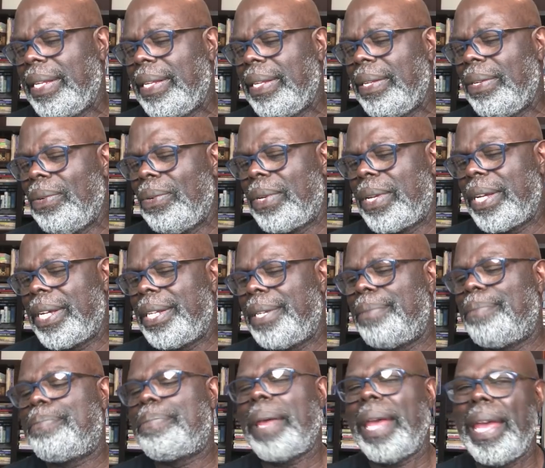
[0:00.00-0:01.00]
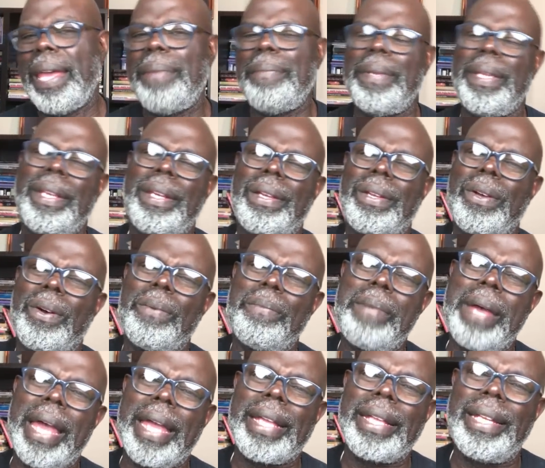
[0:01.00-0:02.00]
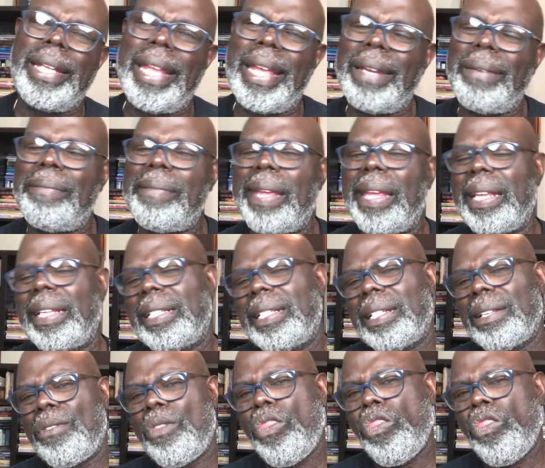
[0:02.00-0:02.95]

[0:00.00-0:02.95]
you couldn't pay me to go back in that mess.